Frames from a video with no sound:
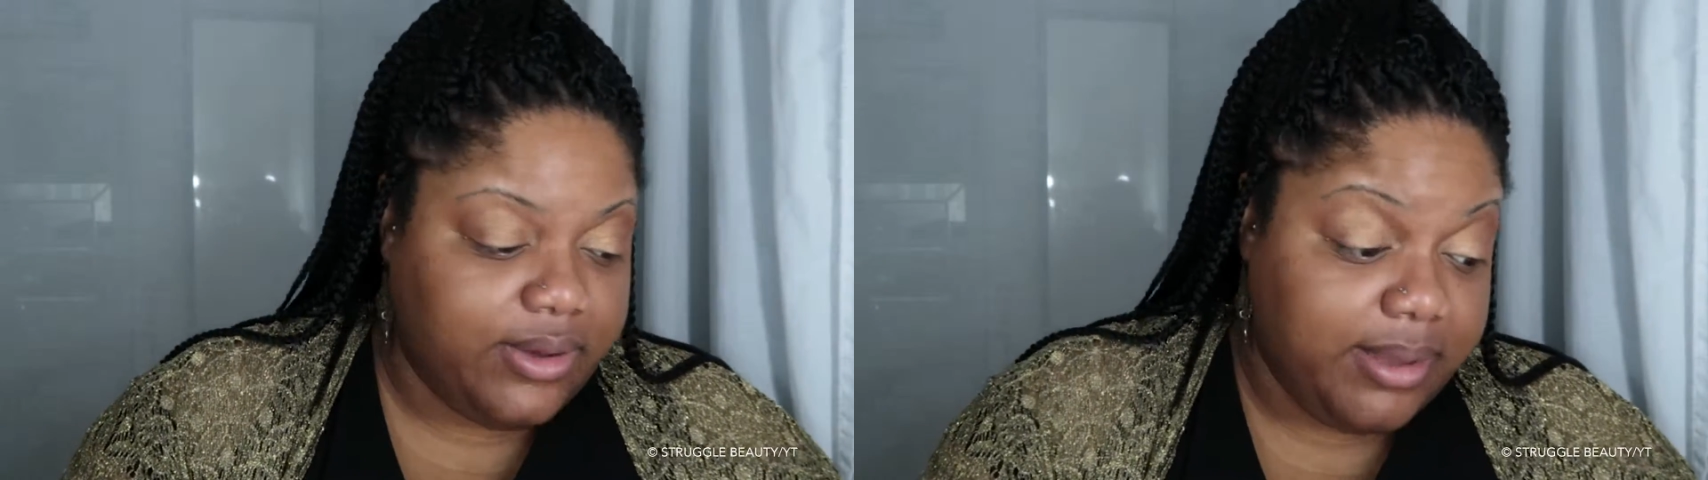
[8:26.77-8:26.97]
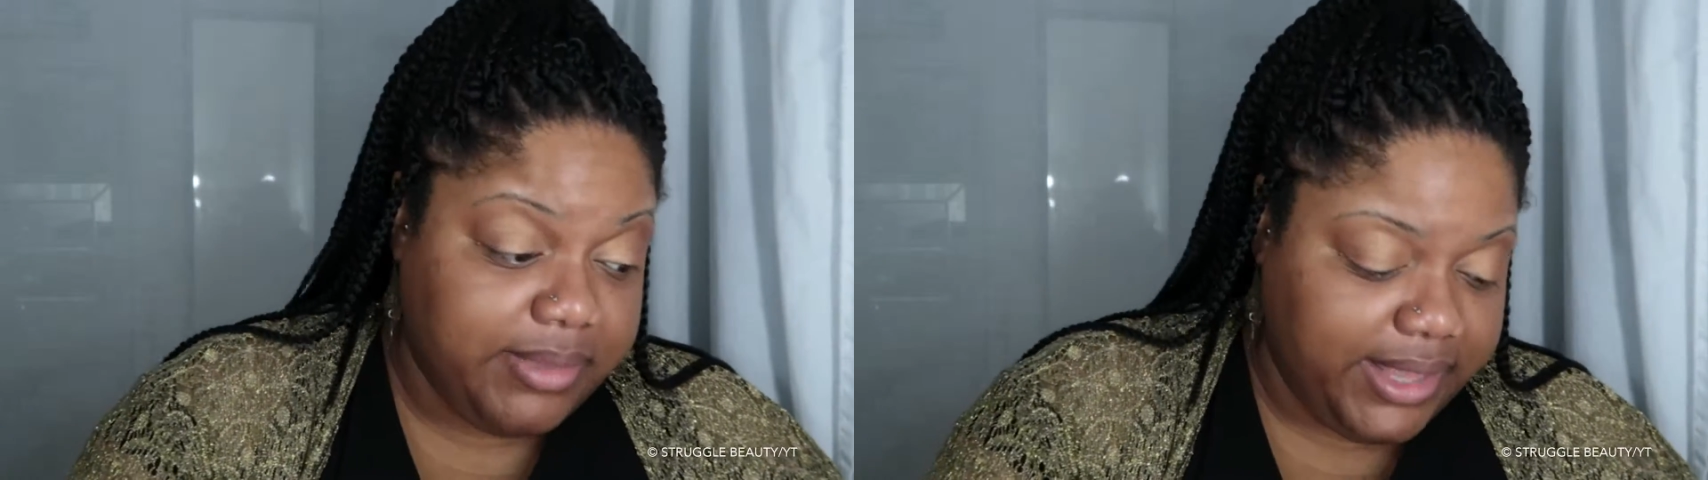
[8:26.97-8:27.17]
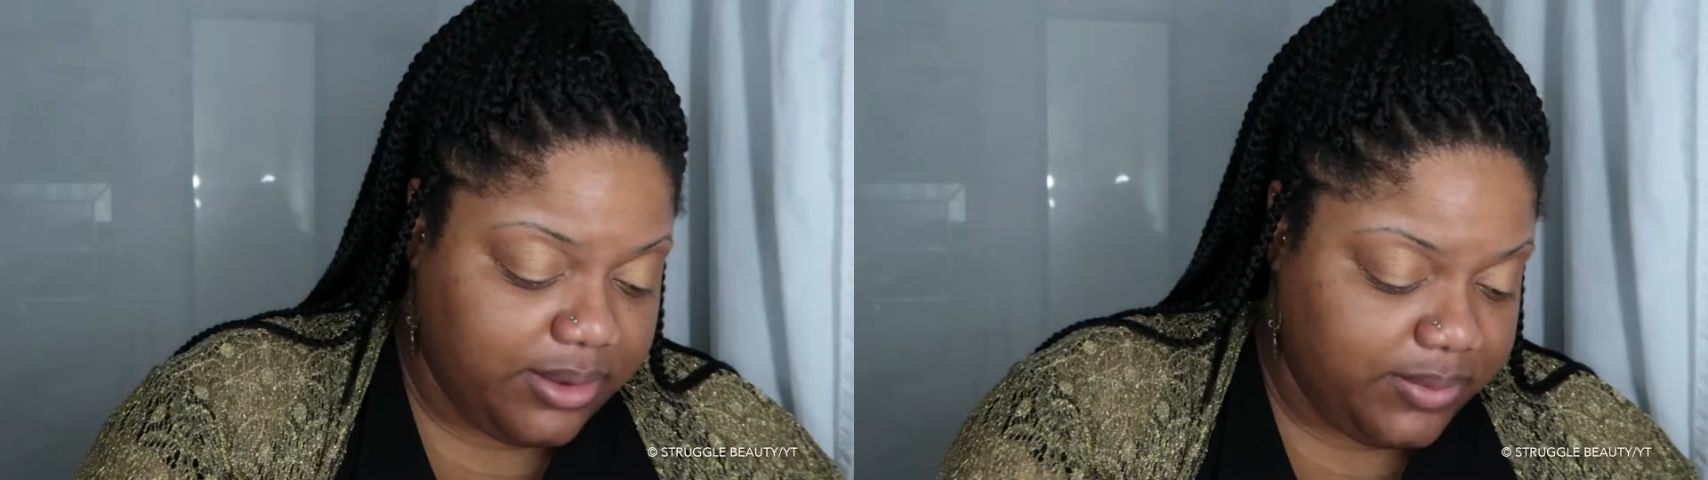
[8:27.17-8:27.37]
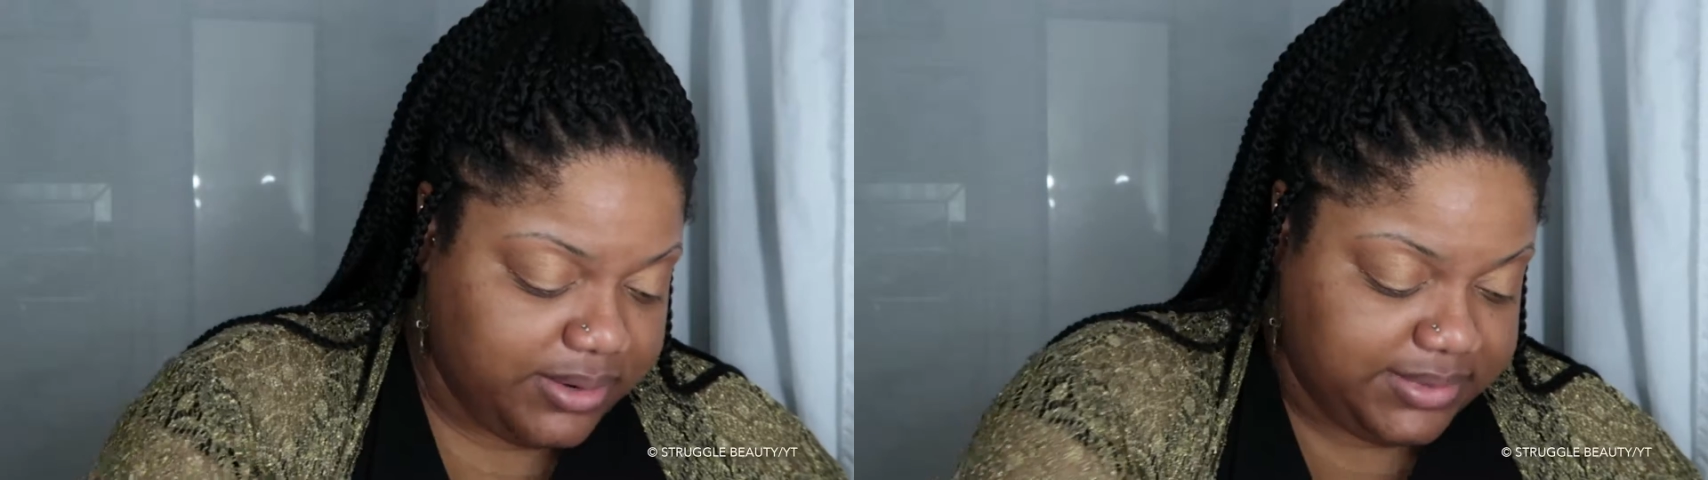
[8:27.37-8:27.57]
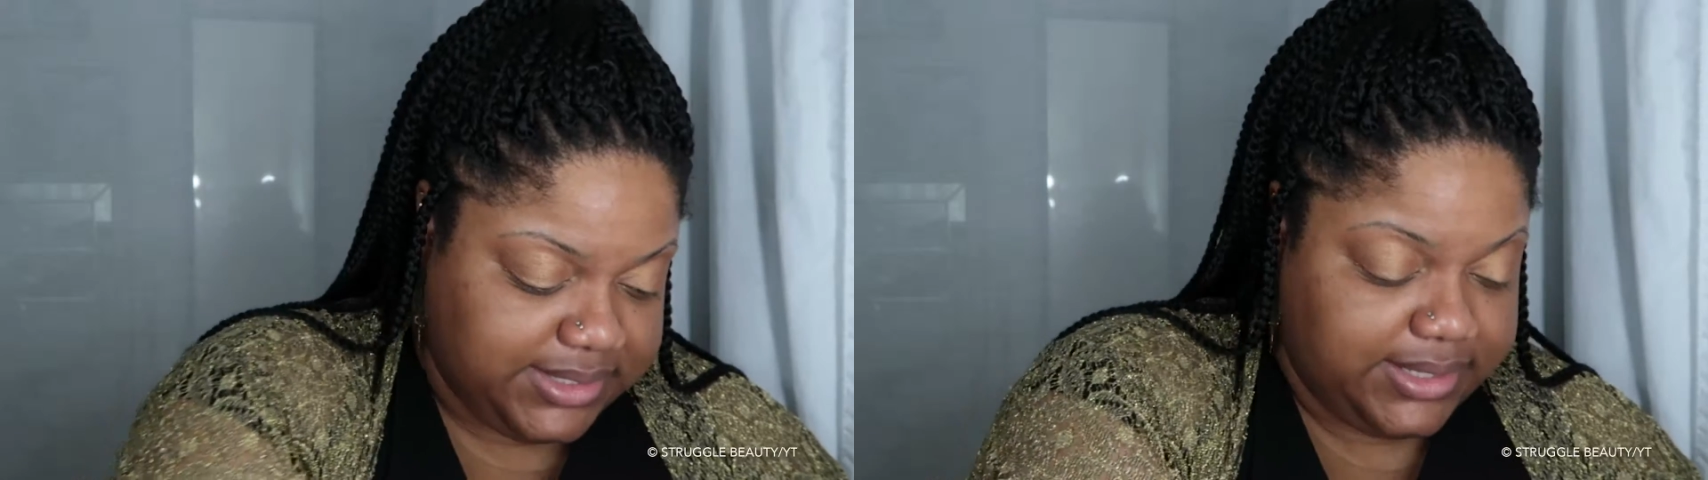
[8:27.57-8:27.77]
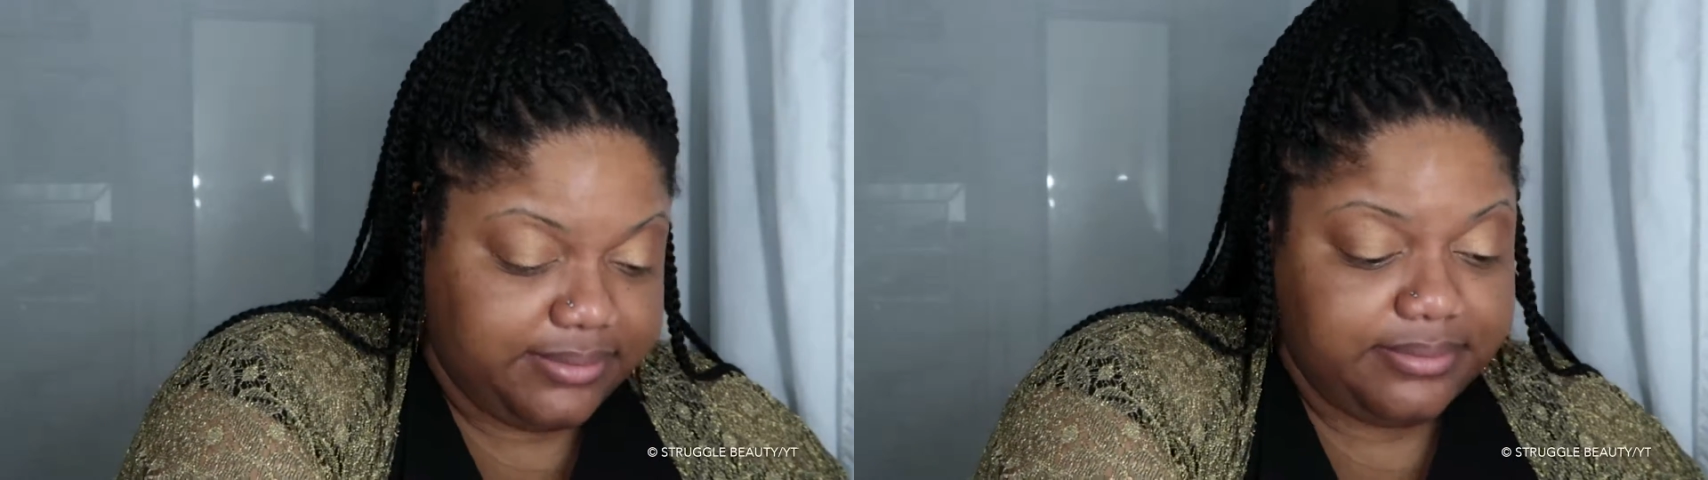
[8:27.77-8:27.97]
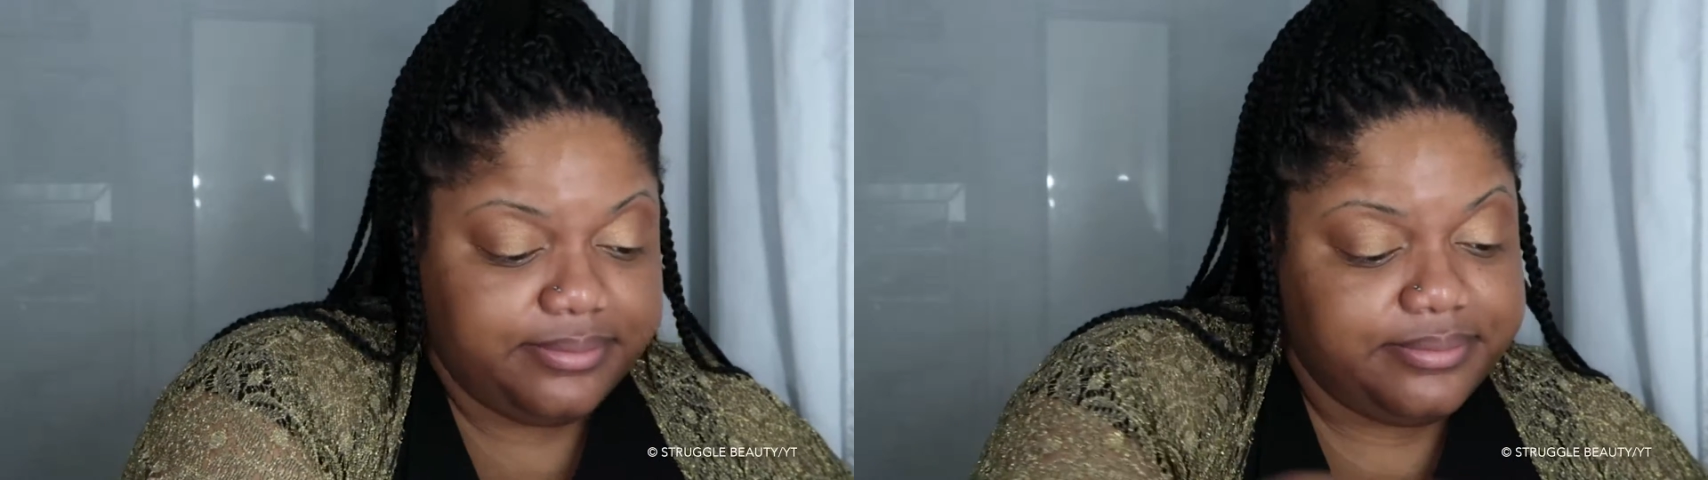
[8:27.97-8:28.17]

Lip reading: I'm liking what I'm seeing.